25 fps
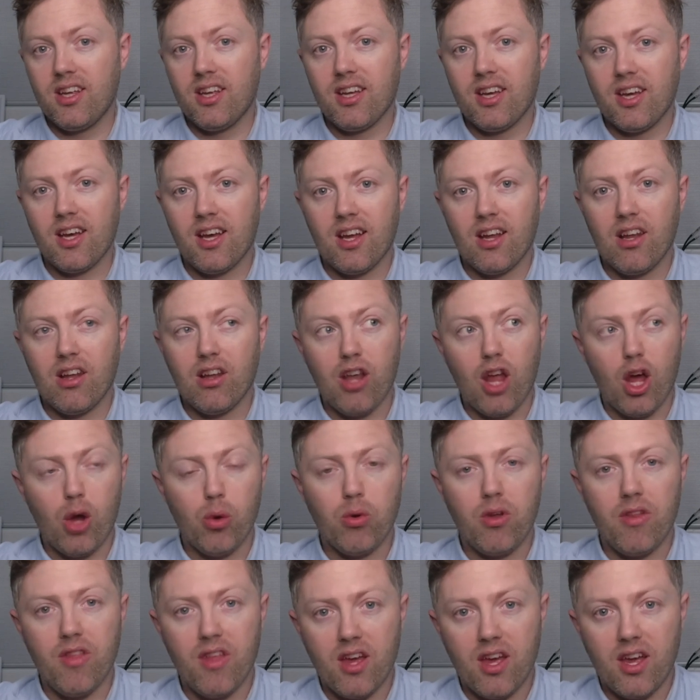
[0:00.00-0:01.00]

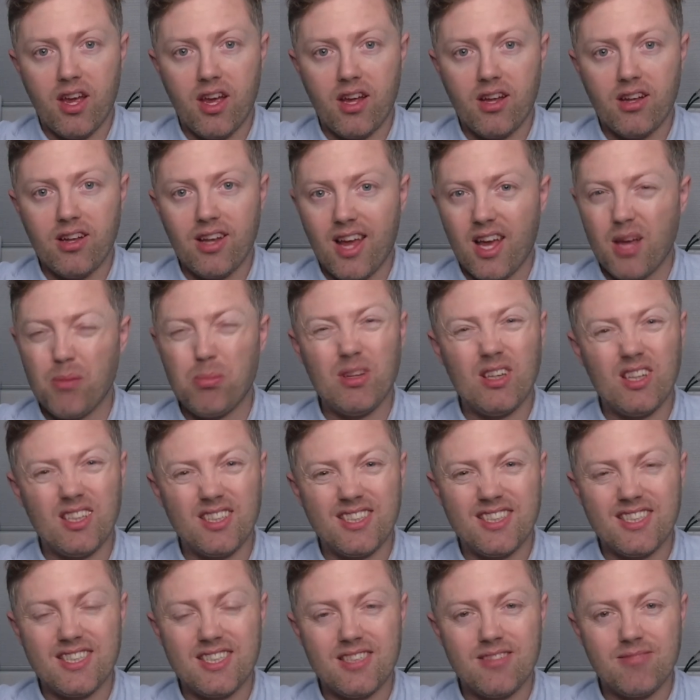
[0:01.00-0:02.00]
lower their
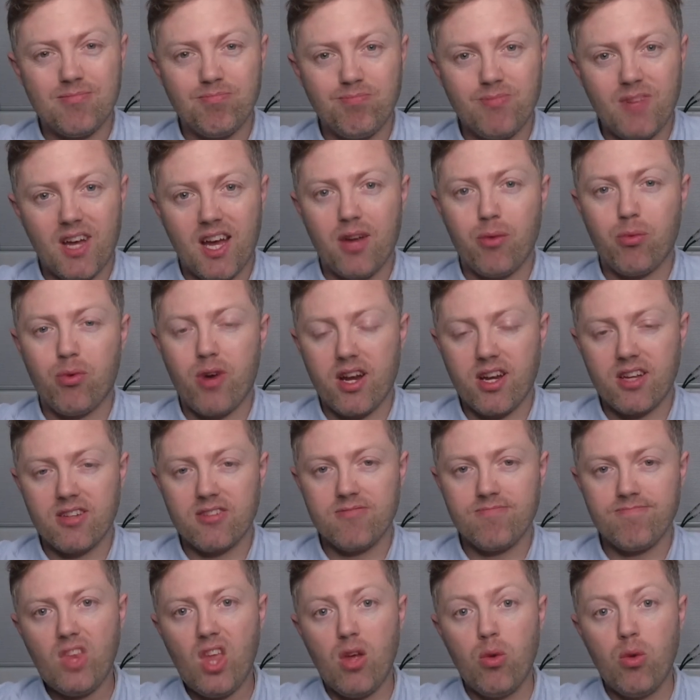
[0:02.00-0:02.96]
liability, I reckon.